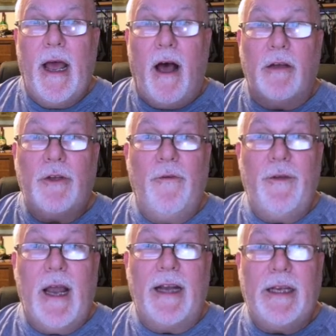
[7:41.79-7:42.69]
Also, if
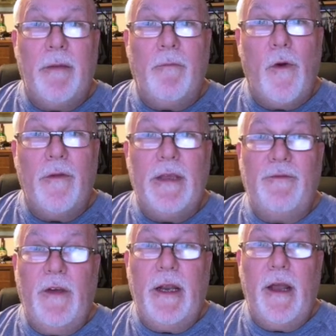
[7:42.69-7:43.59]
you'd like to get more of these
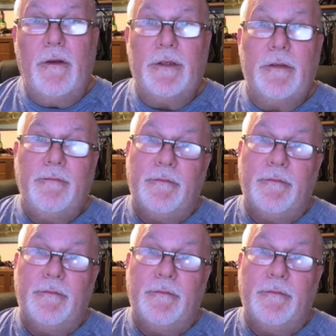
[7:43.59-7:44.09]
videos,